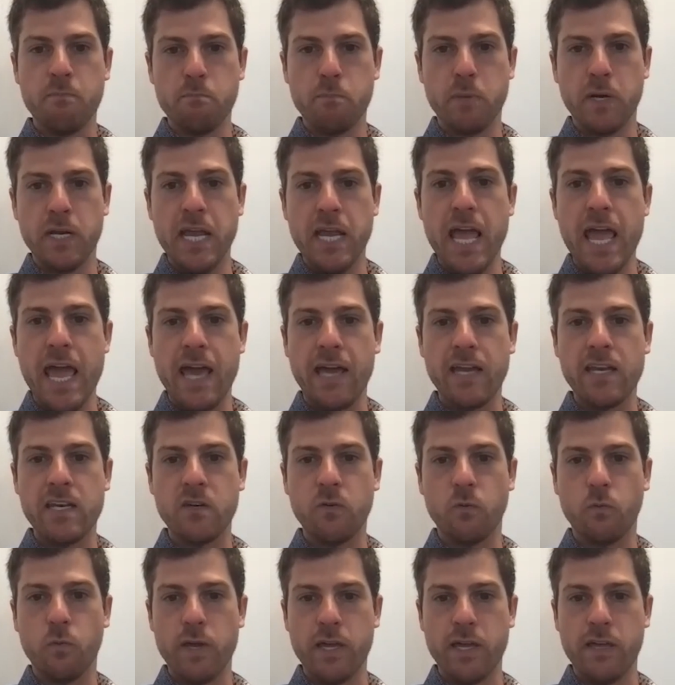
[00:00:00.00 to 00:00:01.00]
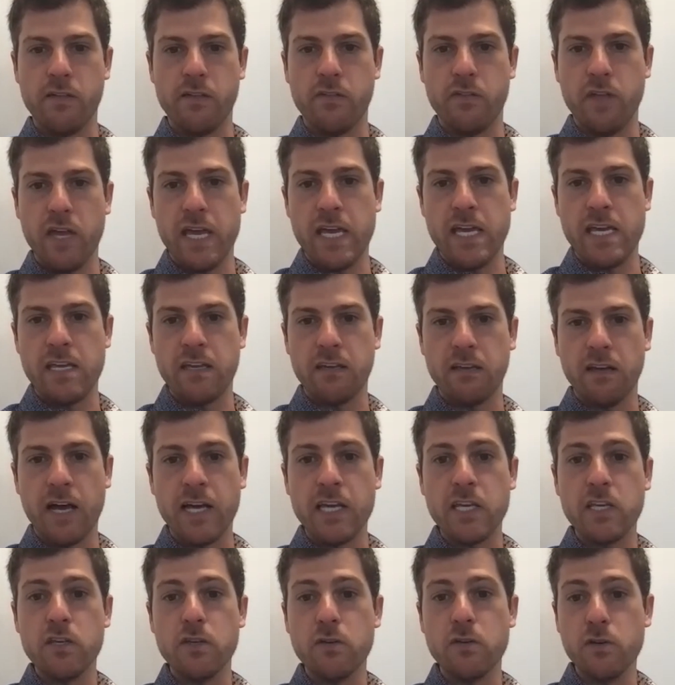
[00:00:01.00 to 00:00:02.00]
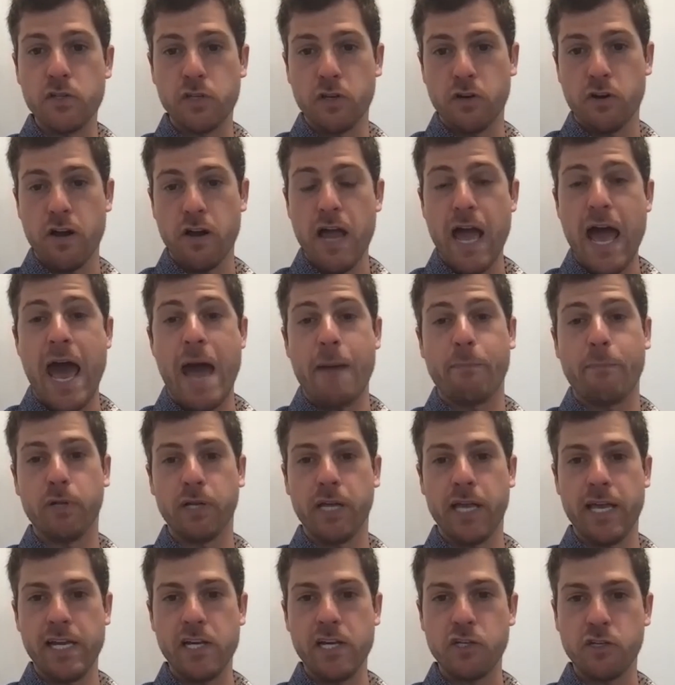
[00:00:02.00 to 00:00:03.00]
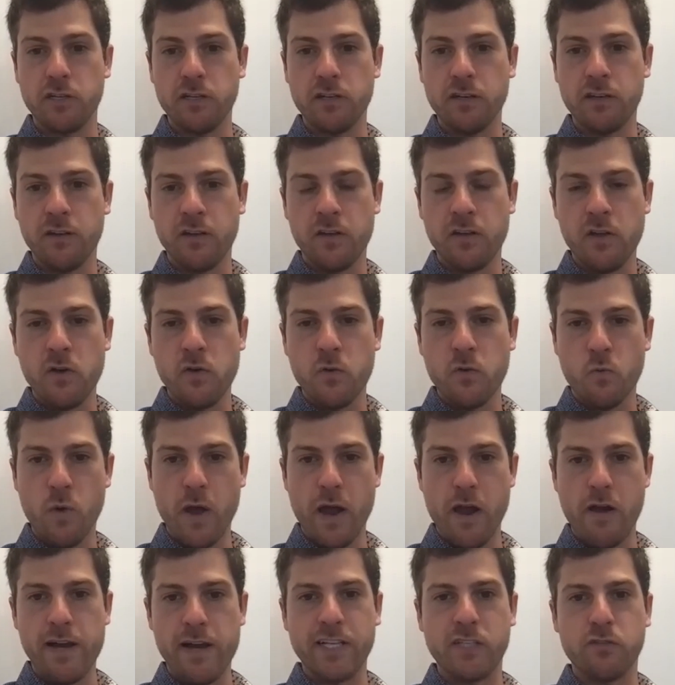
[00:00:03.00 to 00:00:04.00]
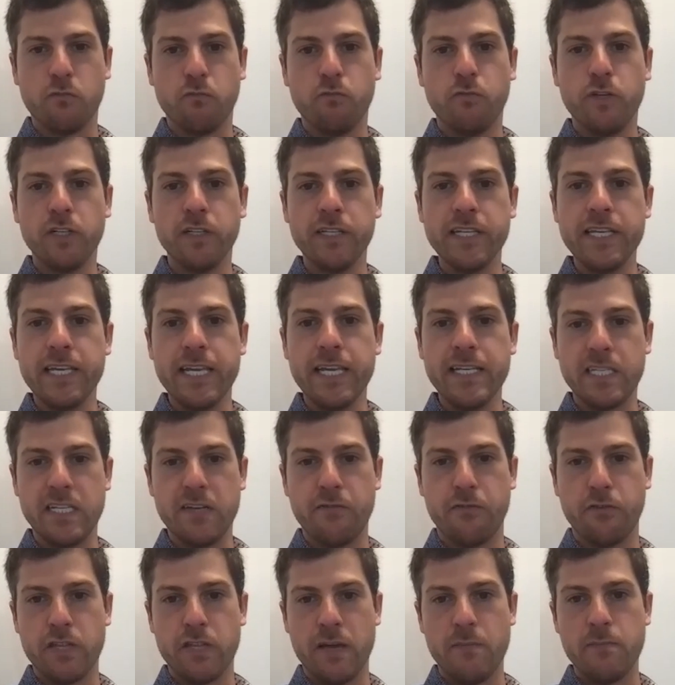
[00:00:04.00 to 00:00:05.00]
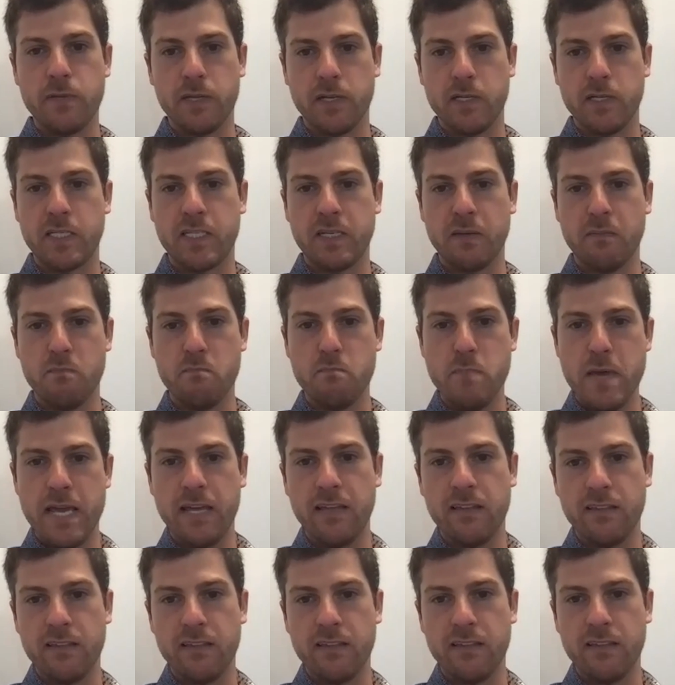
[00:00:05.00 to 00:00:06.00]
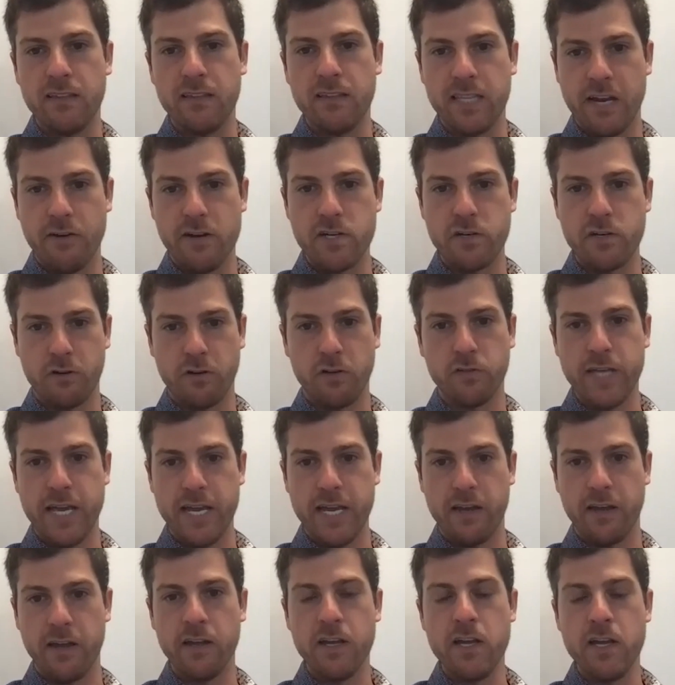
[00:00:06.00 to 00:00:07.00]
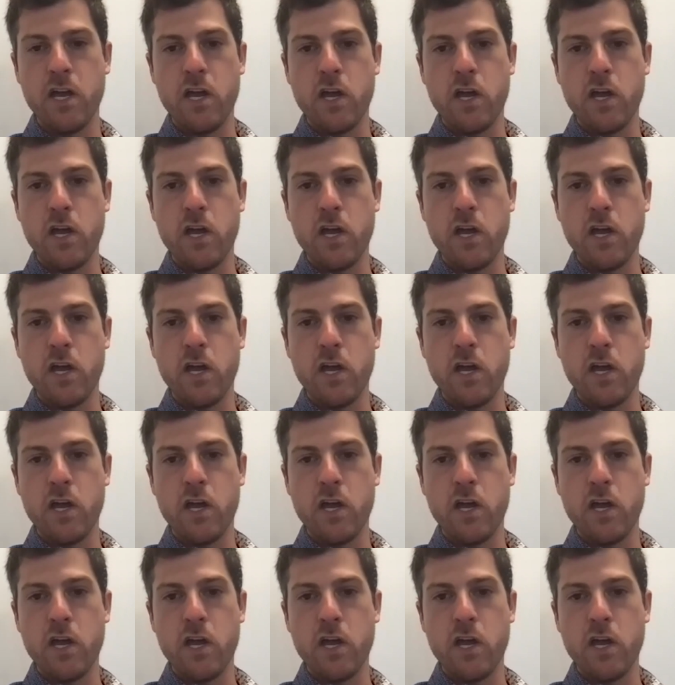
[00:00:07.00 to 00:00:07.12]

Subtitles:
but end with a user application where it's really easy for them to submit their internal data,